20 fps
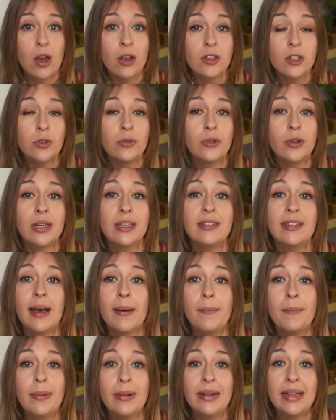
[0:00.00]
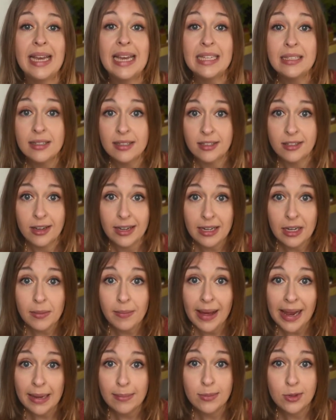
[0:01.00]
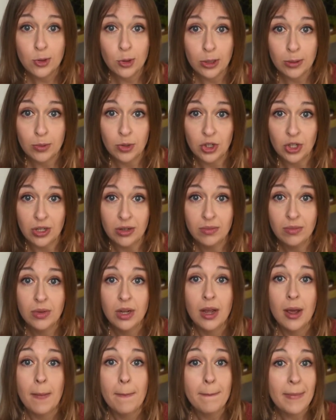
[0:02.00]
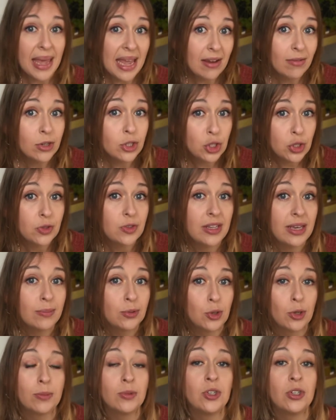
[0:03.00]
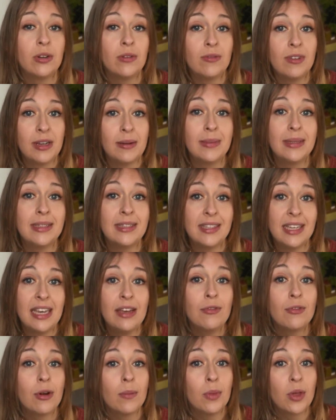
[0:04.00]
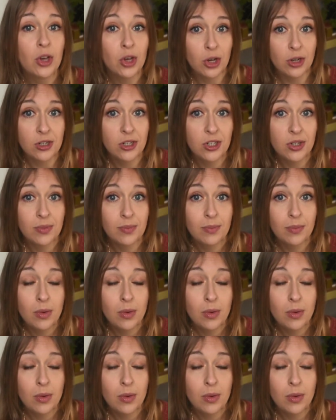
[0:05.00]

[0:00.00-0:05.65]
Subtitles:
So for example, intestinal malabsorption may reduce the absorption of vitamin C from the gut.